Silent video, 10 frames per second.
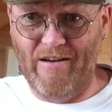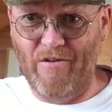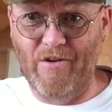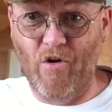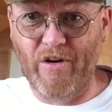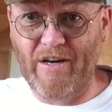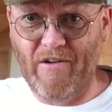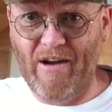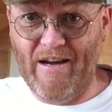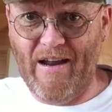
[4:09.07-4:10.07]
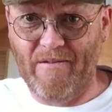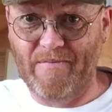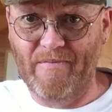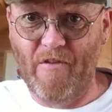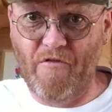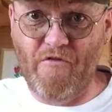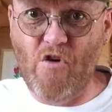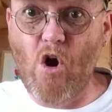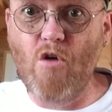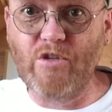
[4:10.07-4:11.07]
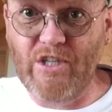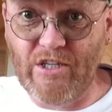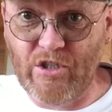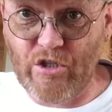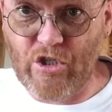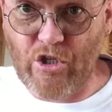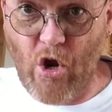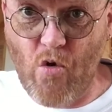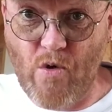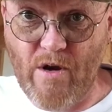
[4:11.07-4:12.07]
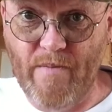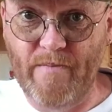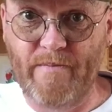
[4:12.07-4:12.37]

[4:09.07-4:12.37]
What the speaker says: on Orkney right now. Frozen to stone.